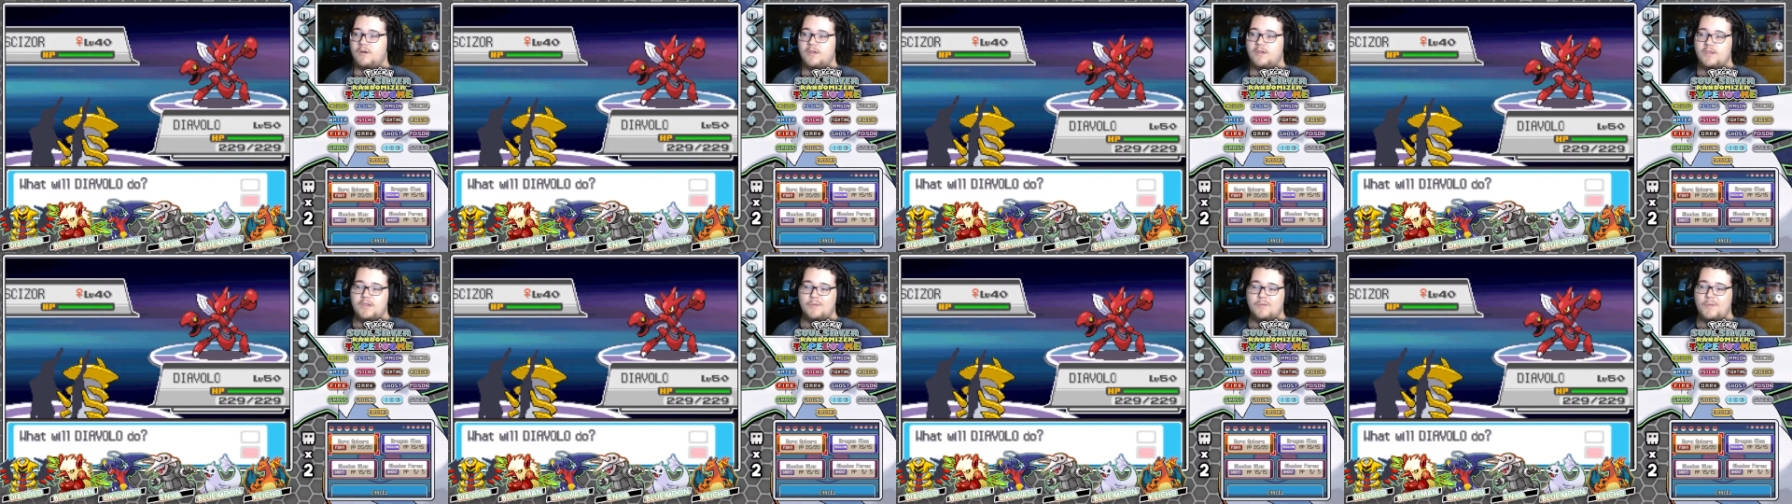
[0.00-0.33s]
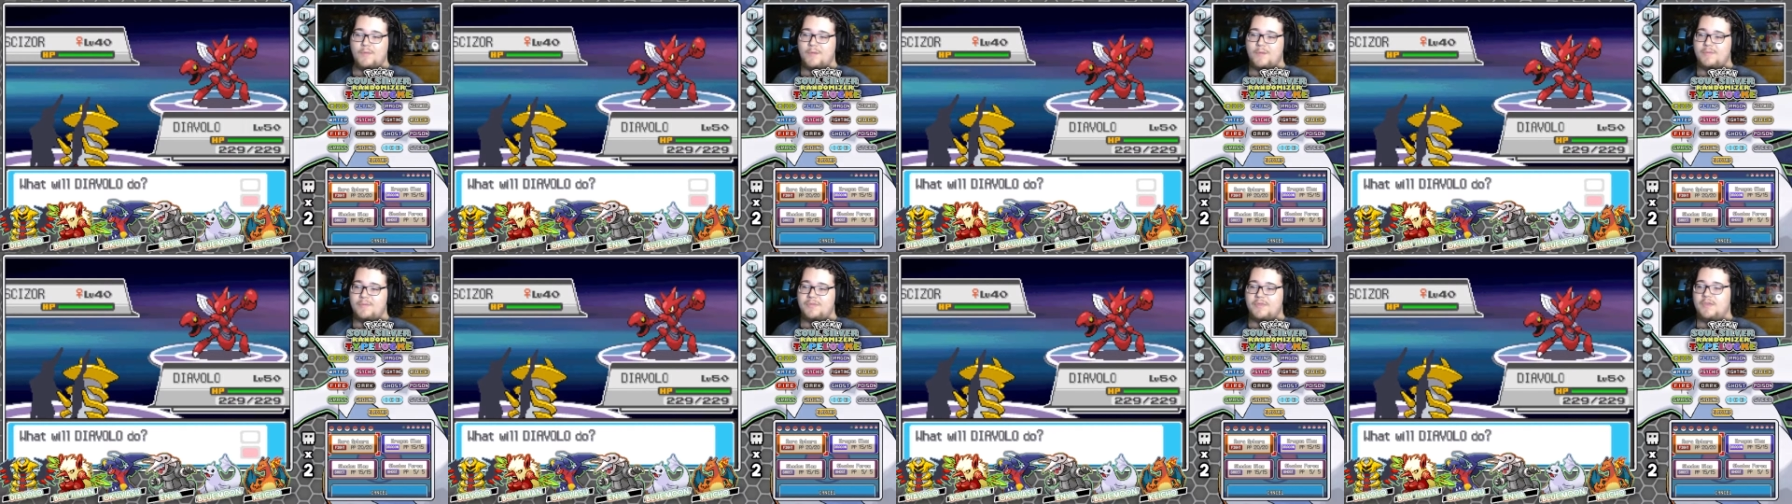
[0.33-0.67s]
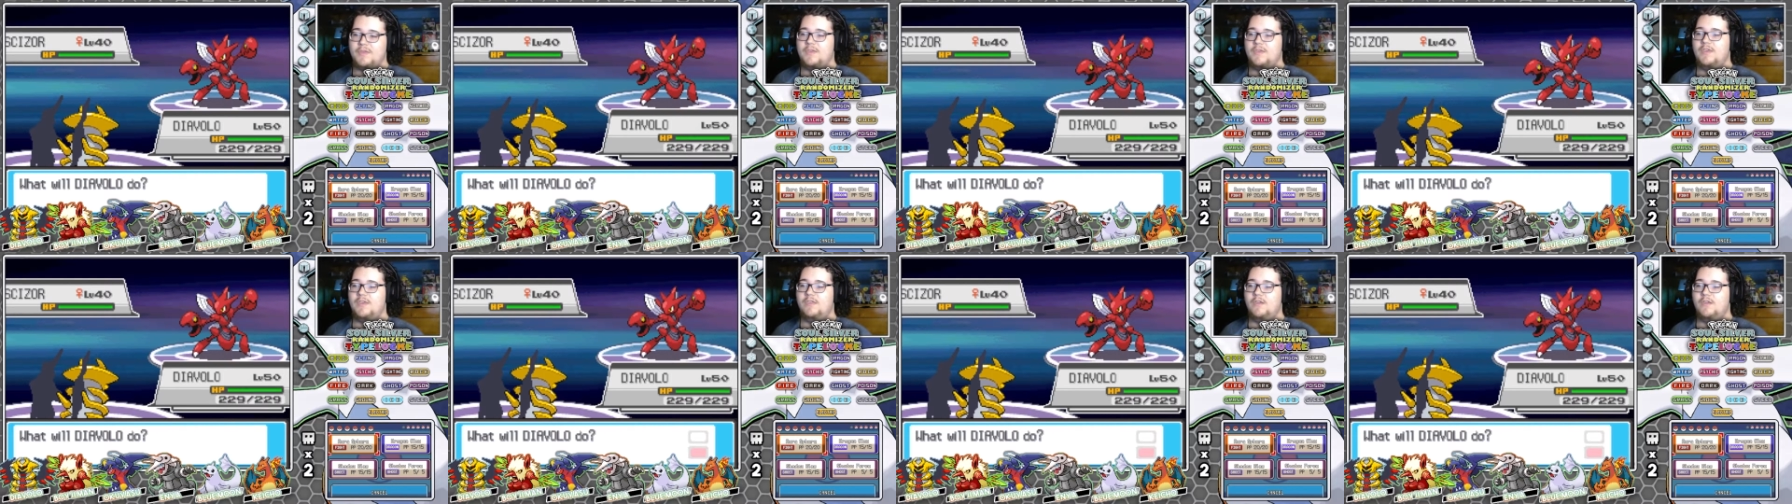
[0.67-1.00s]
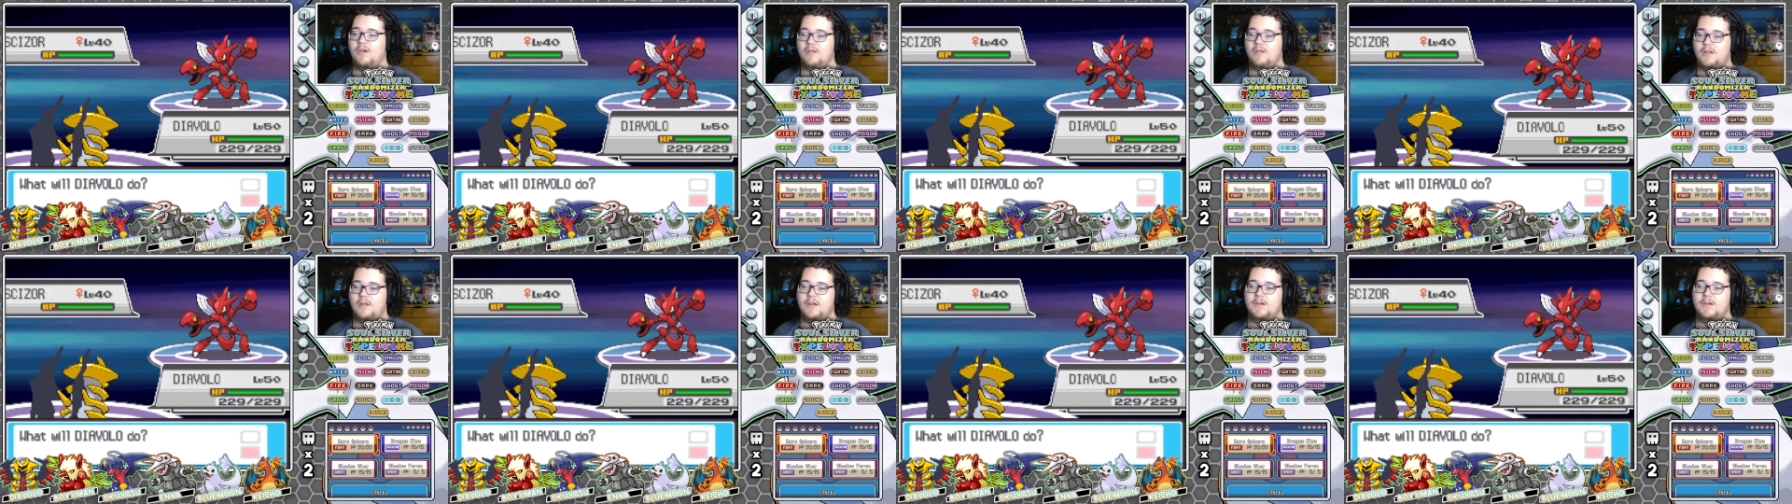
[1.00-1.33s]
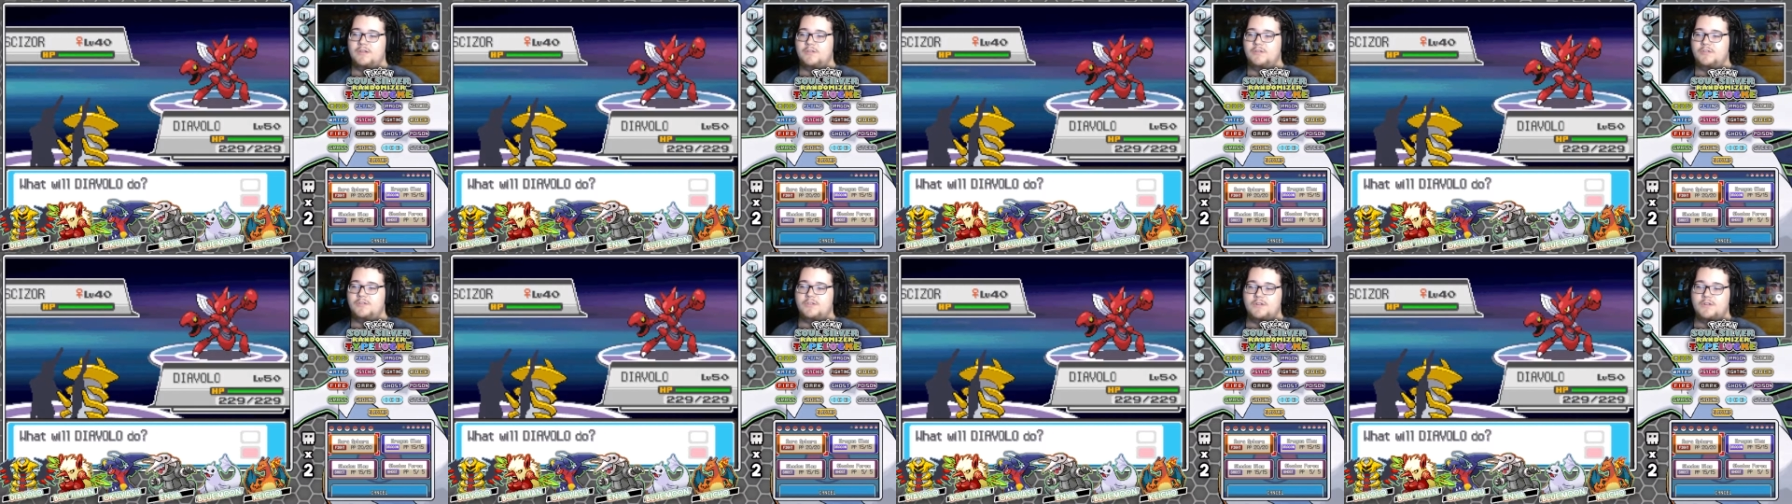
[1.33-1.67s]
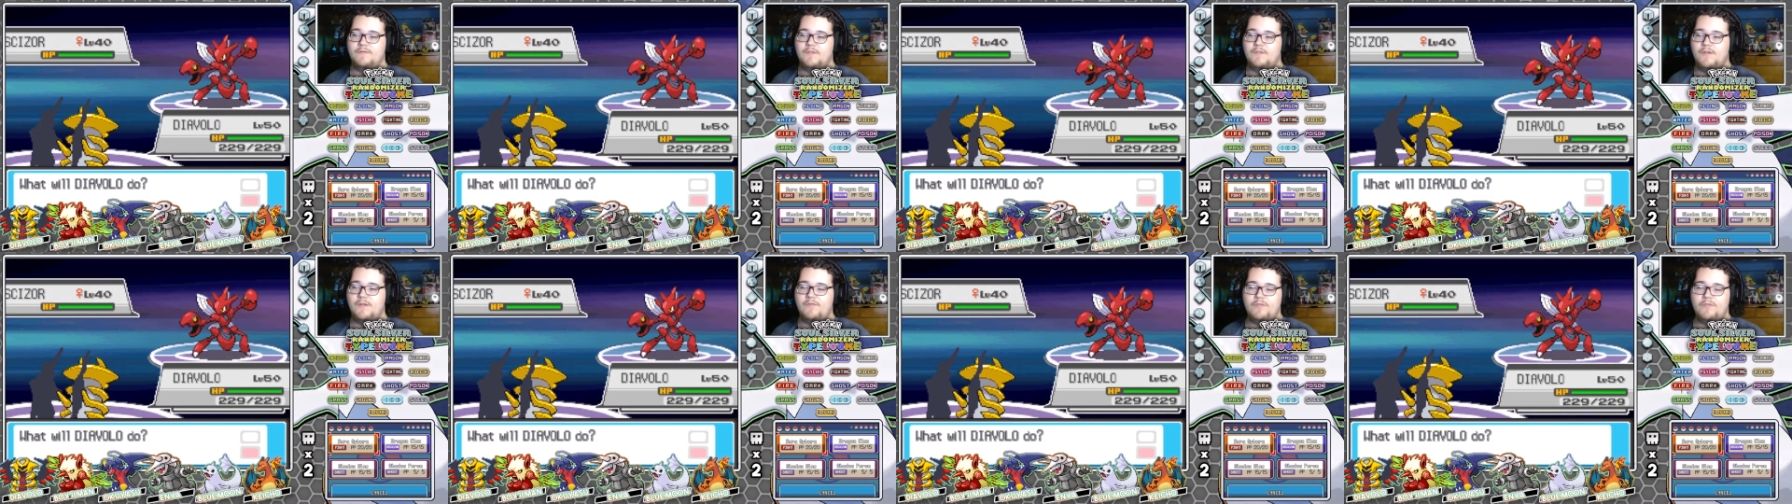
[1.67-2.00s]
You might be thinking, oh Landon, you should have
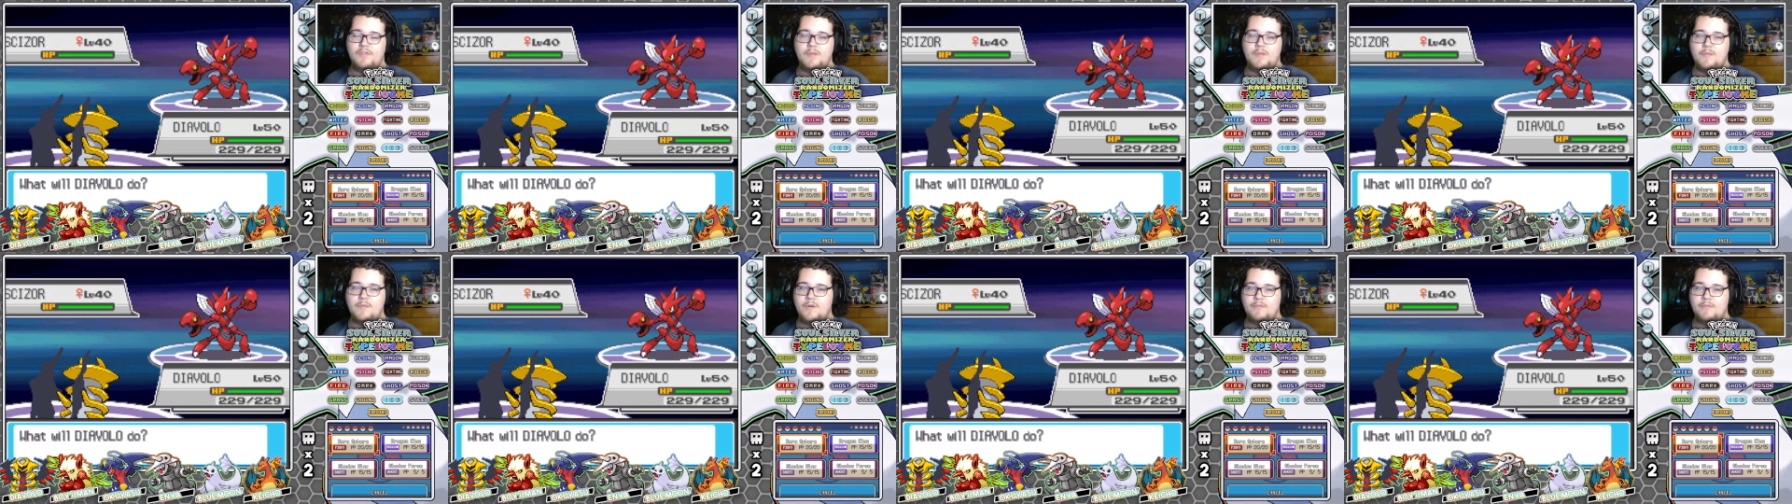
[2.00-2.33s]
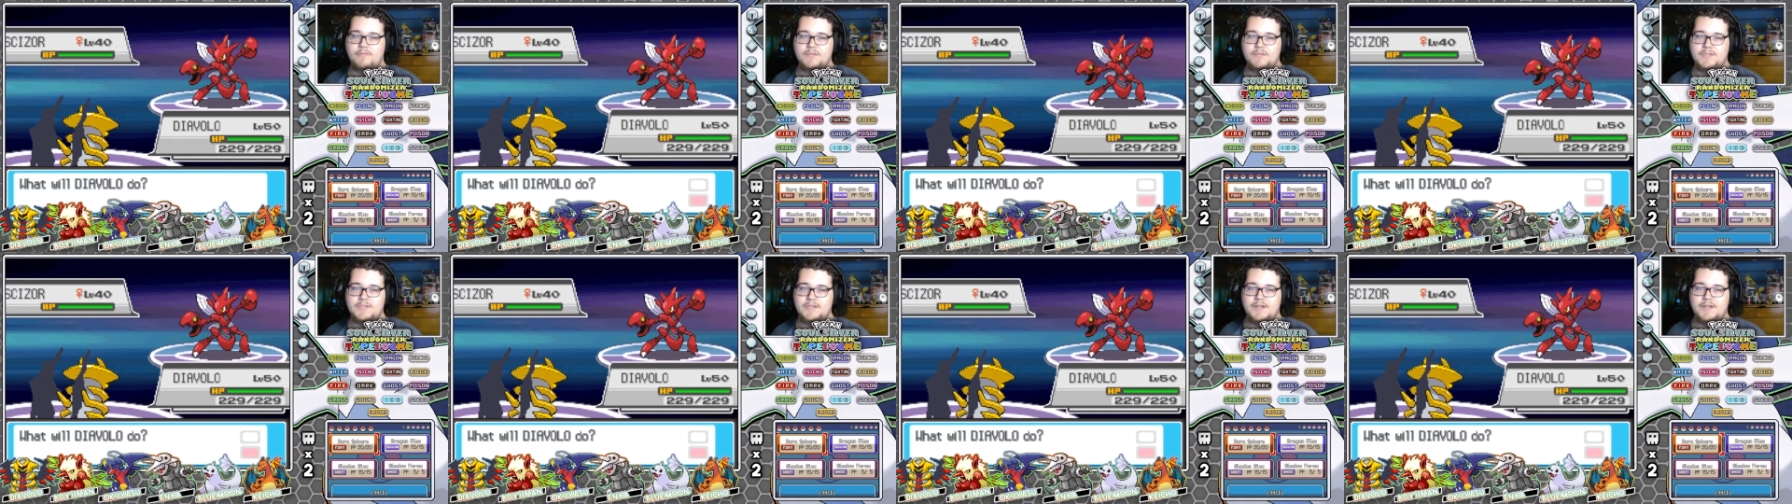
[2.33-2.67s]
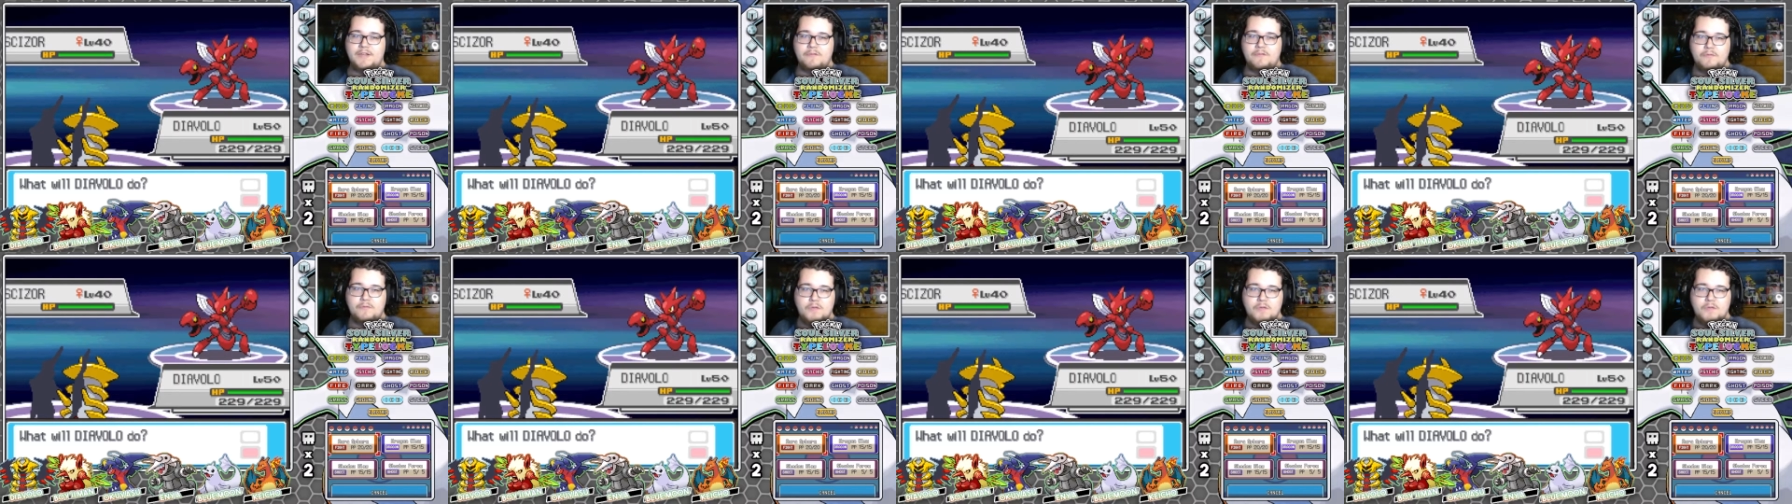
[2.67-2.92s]
leveled them up to like